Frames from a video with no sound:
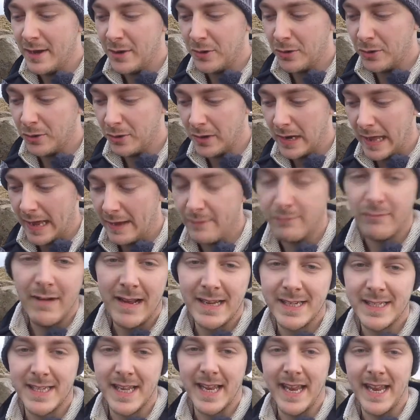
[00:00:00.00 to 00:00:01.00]
or like
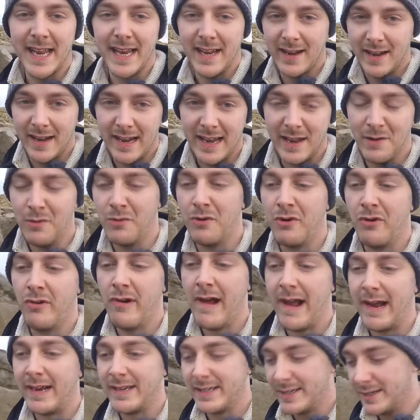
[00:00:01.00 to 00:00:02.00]
resting in like little
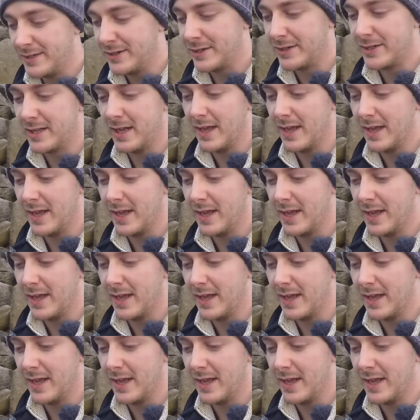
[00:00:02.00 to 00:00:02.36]
cracks just